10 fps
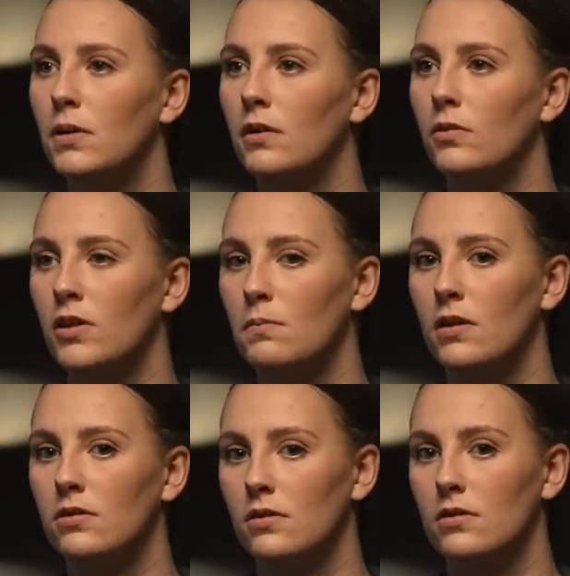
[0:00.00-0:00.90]
but with the
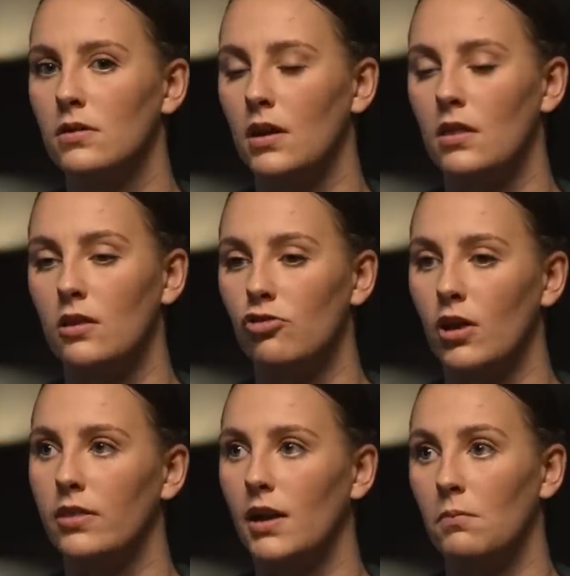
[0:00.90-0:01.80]
muscles and the
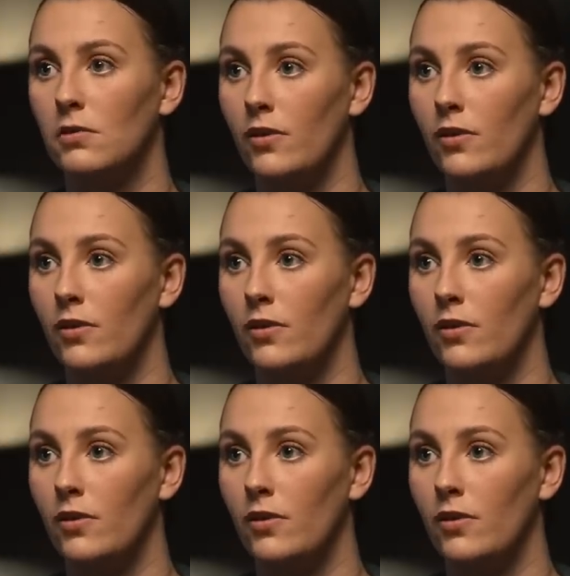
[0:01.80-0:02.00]
strength that I'm